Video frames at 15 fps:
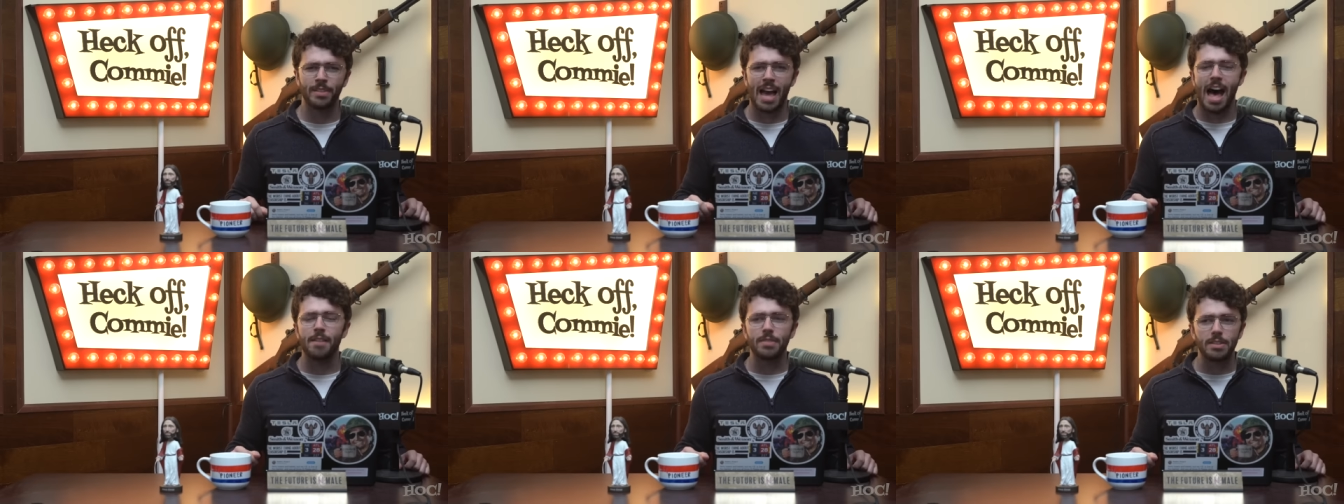
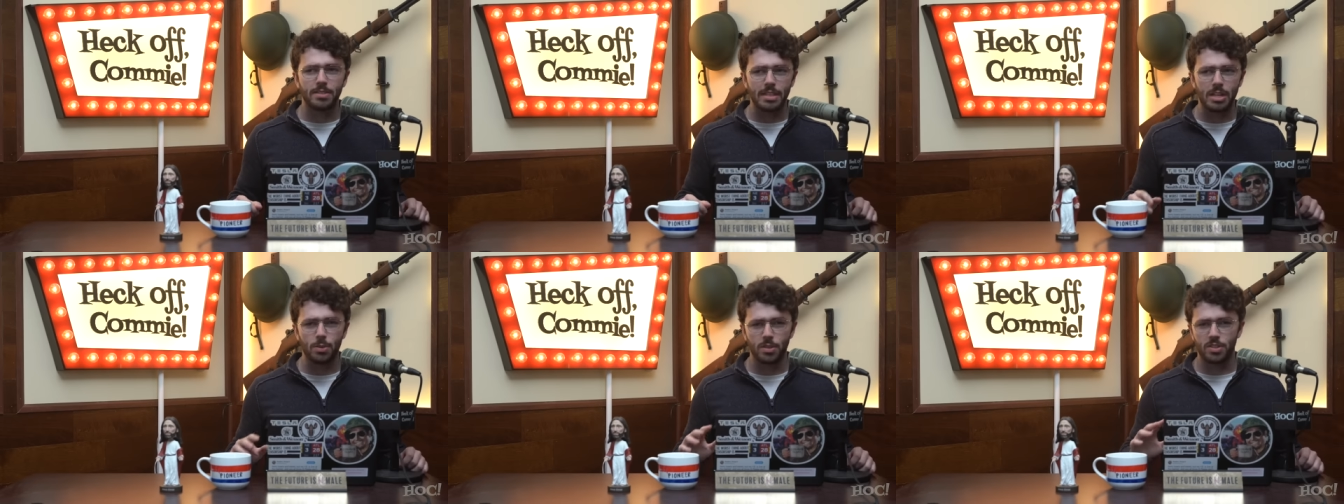
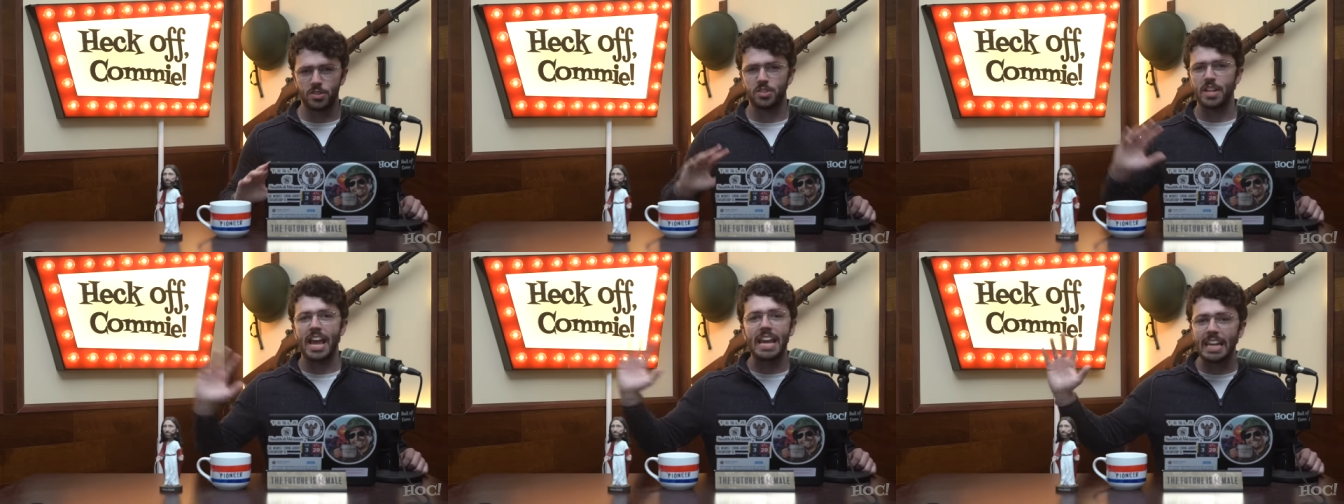Obviously, he was
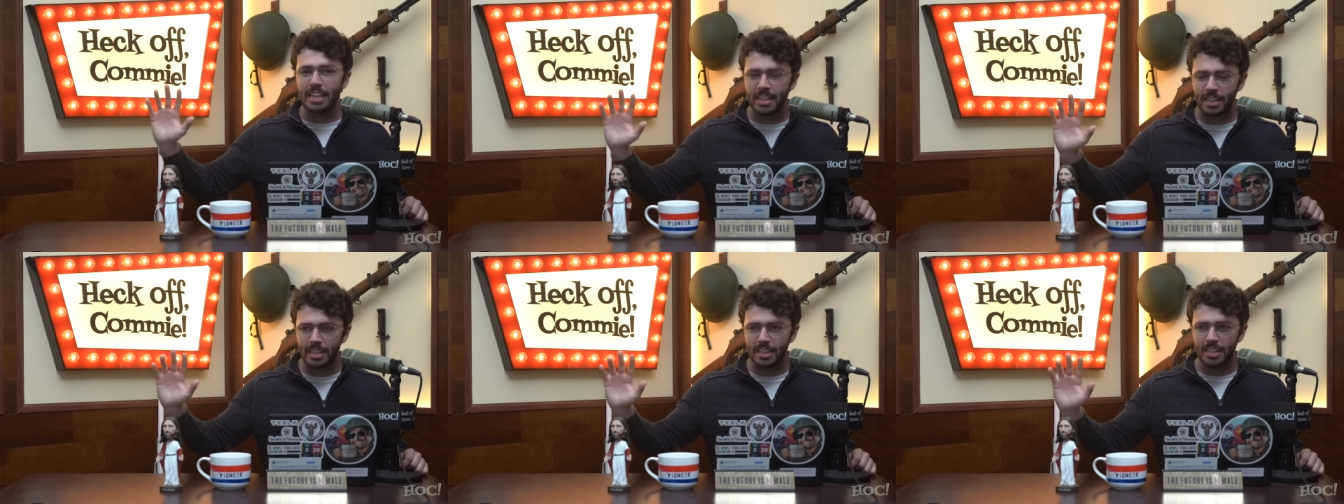
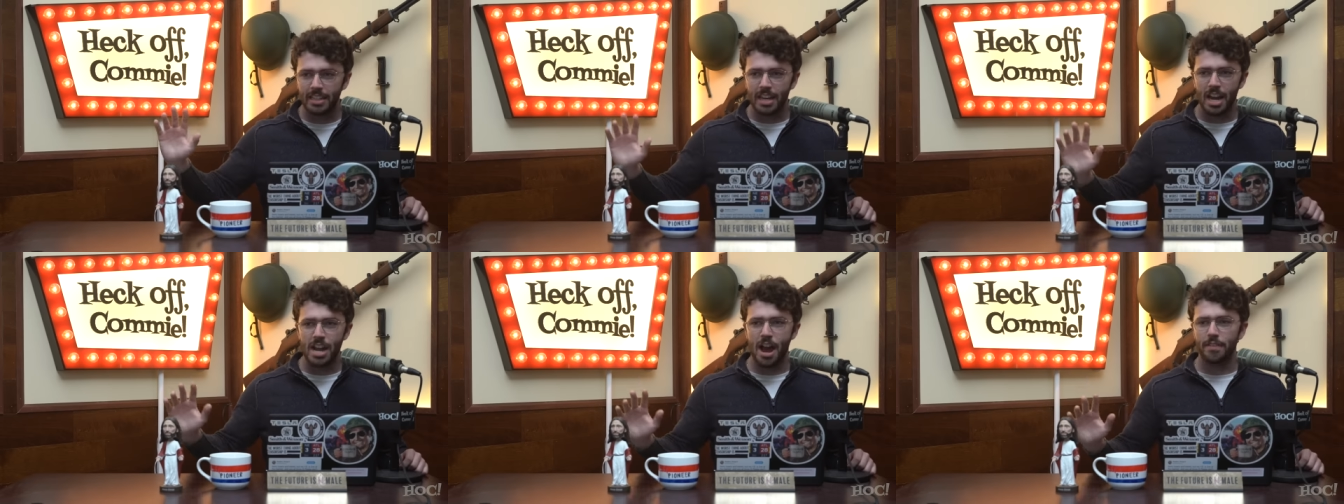sane
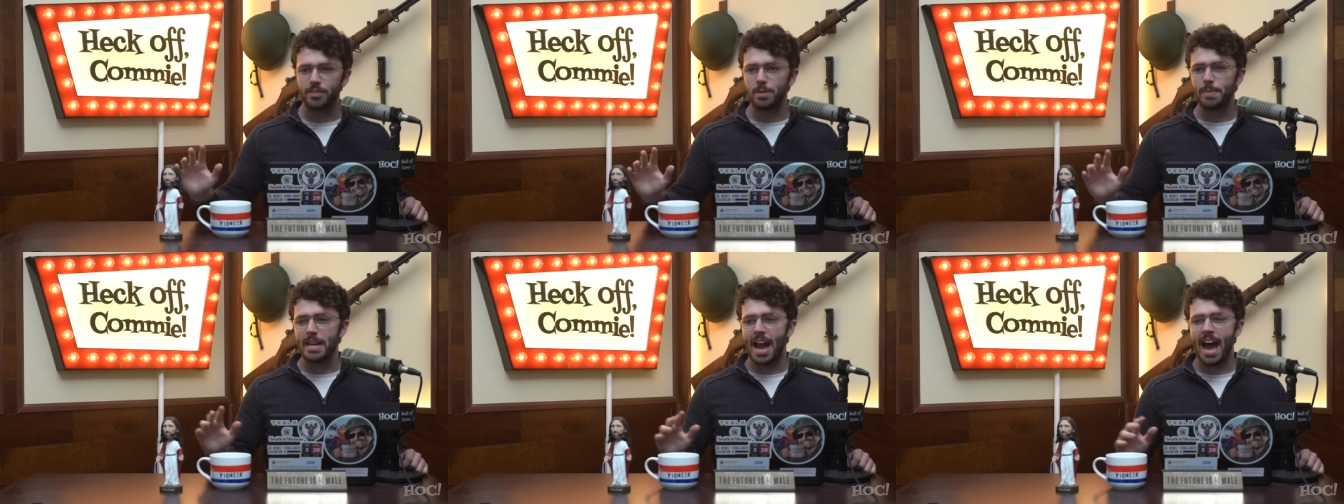enough
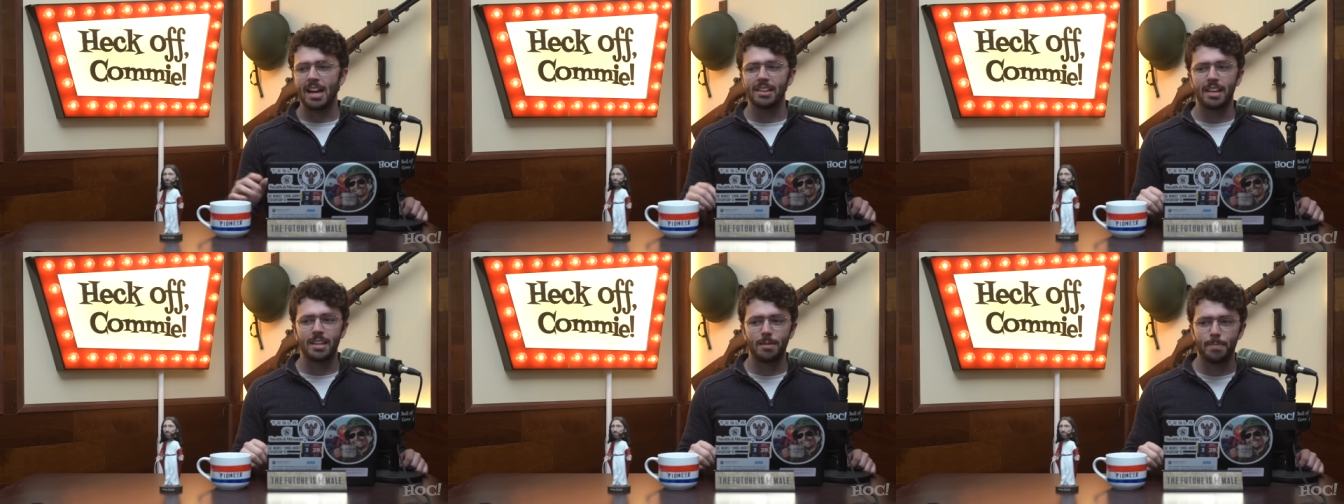to be
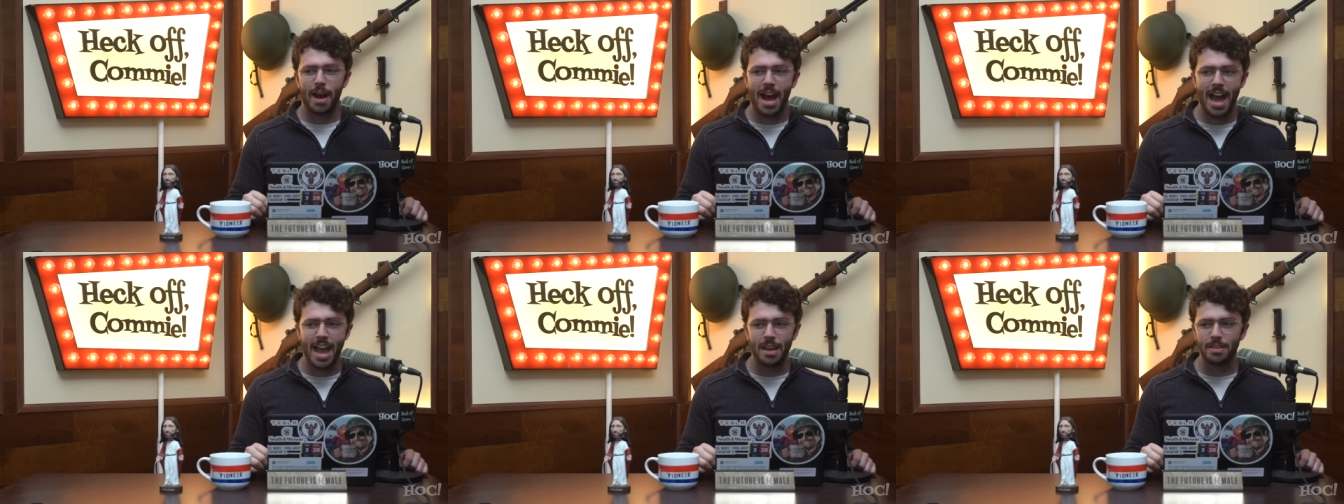highlighted
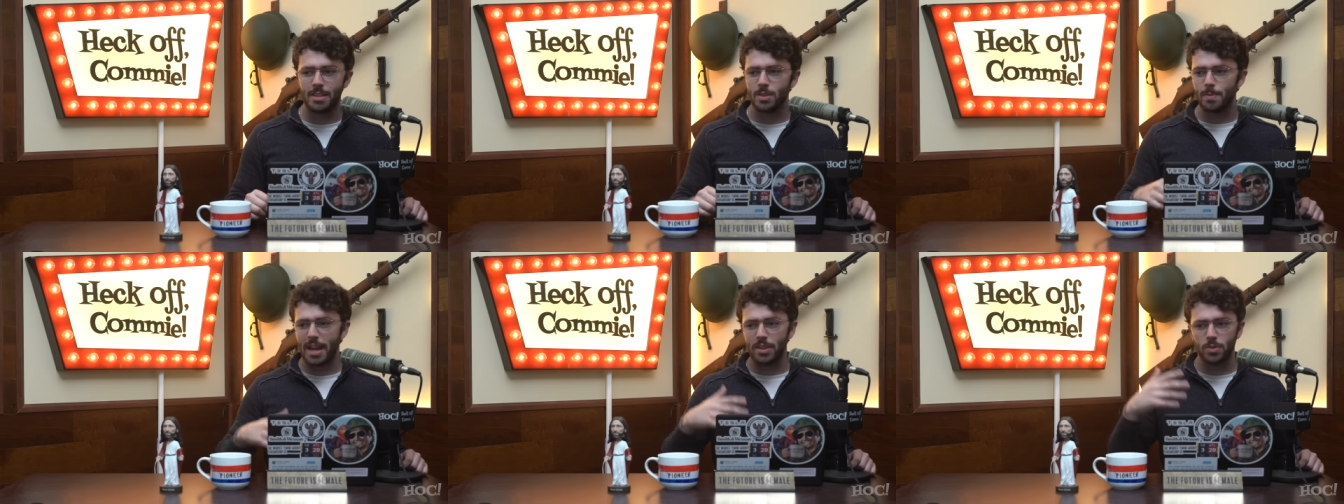by
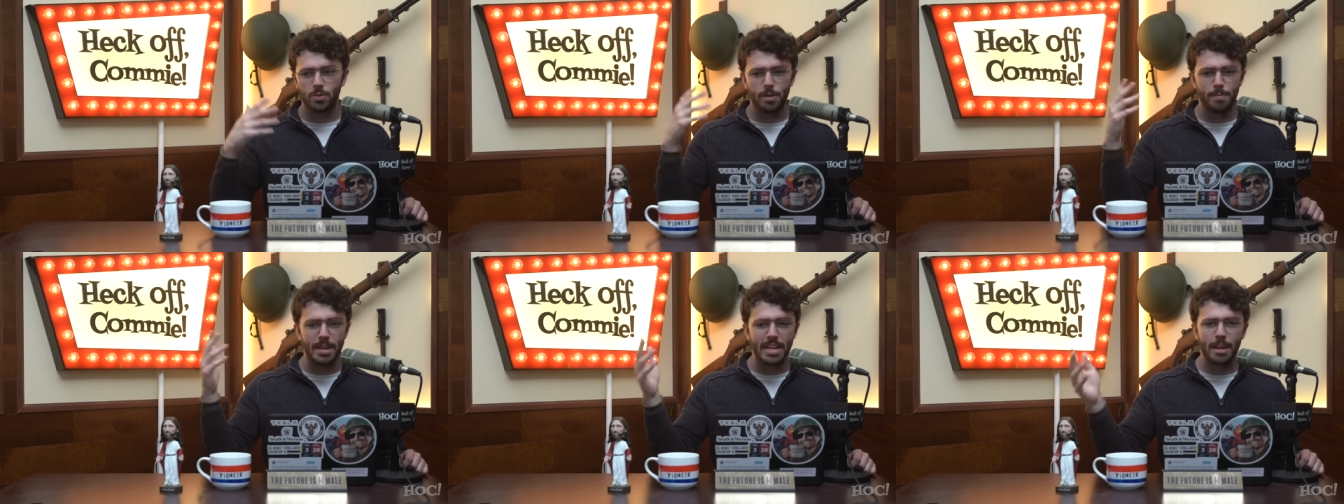these
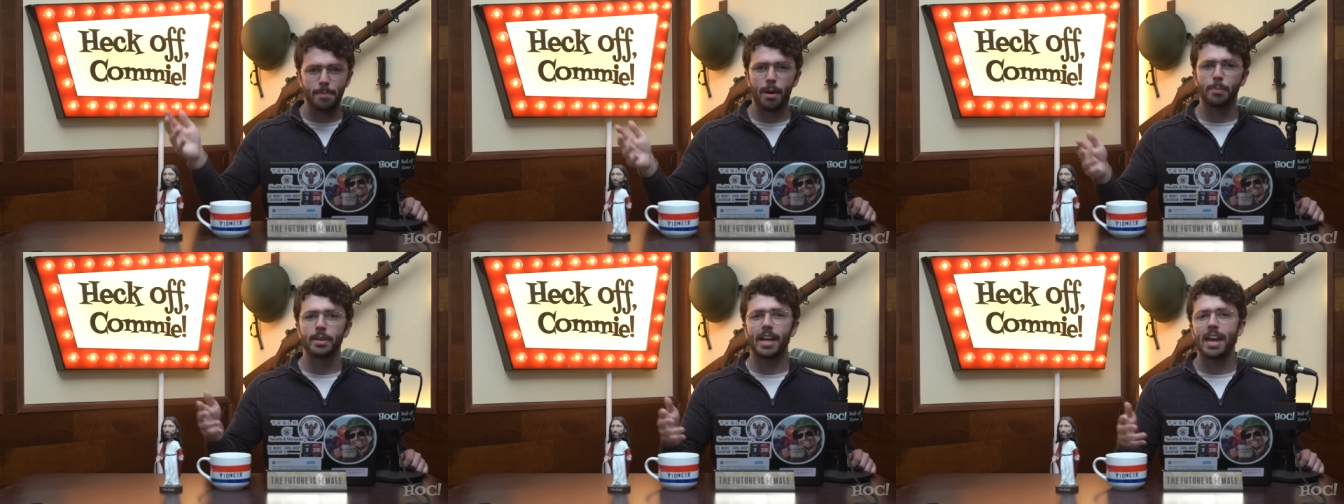mainstream media
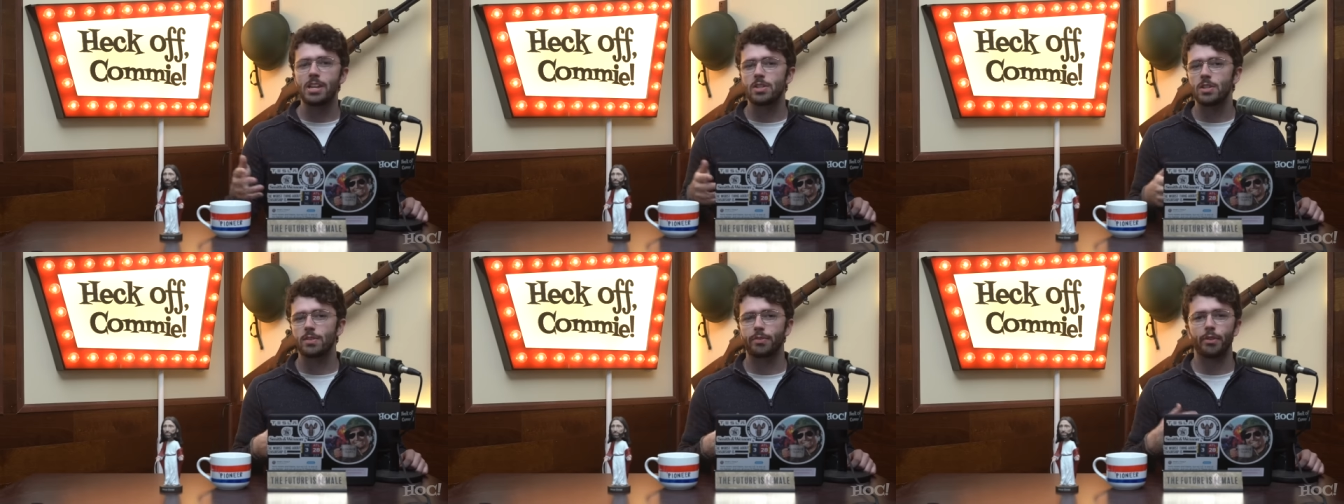
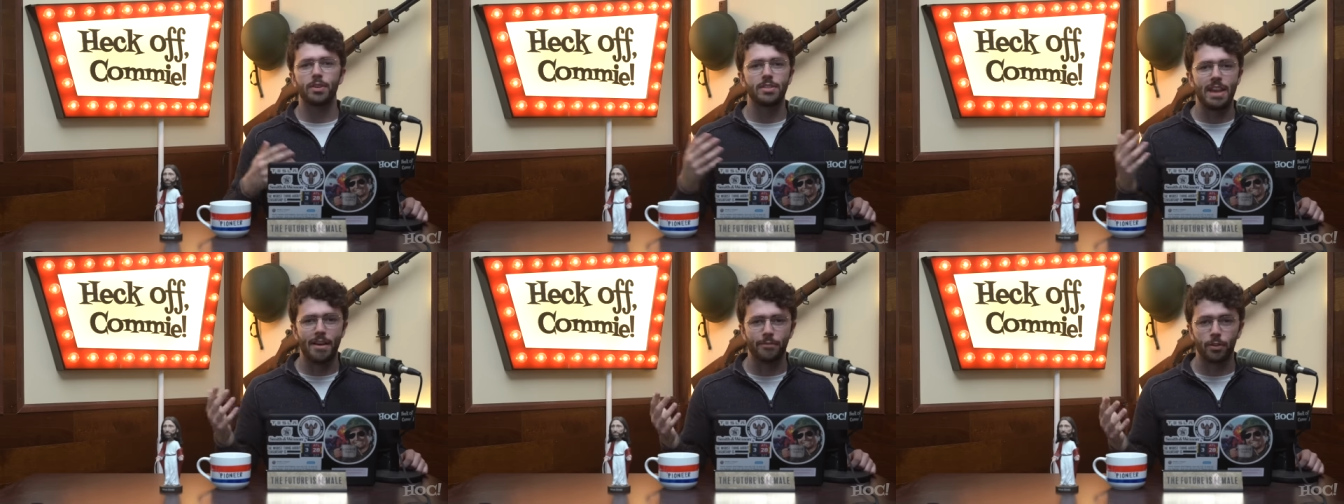publications for
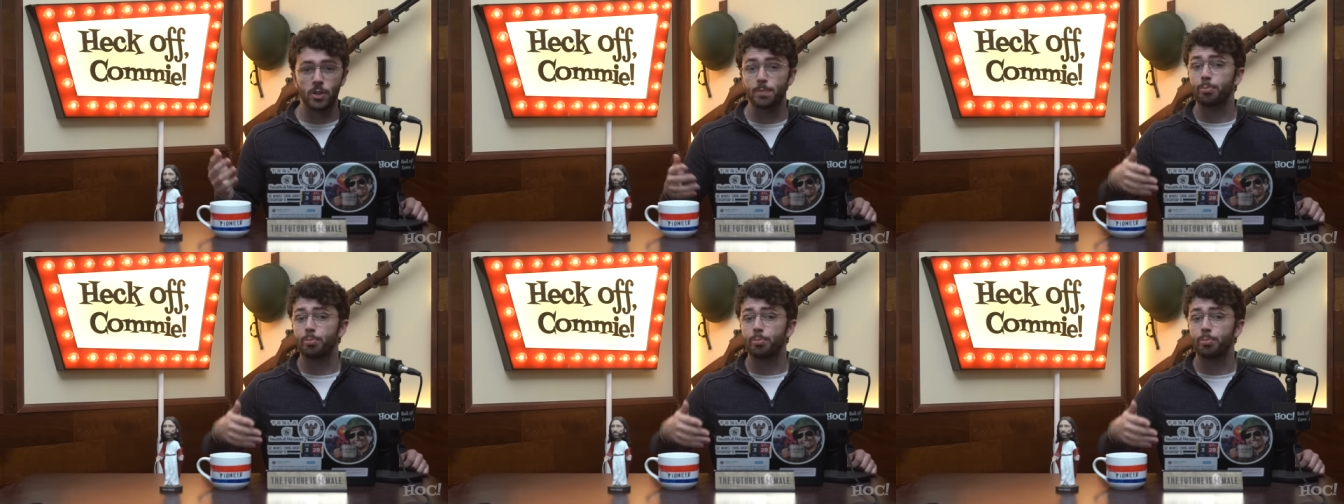his efforts,